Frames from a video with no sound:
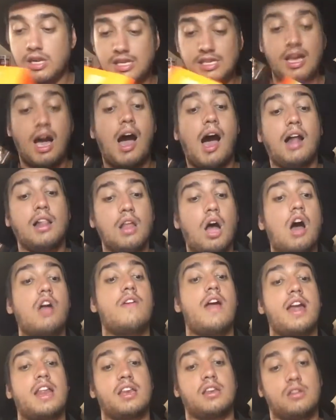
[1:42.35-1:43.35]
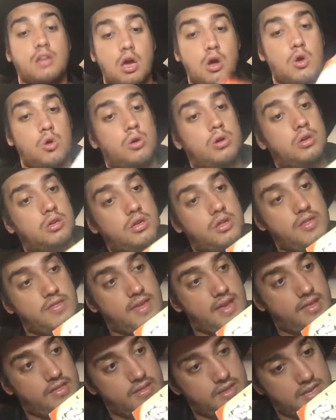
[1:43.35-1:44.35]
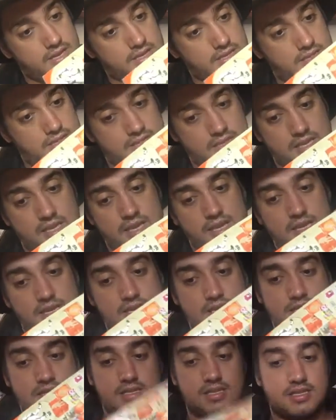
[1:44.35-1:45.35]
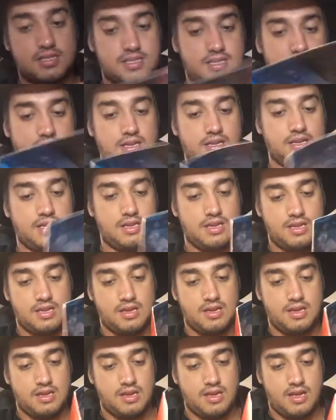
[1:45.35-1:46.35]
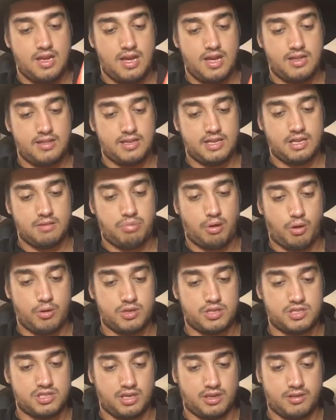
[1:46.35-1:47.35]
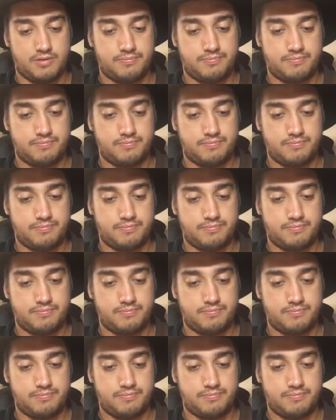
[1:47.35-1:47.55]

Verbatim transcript: y'all already know that this is a little poster.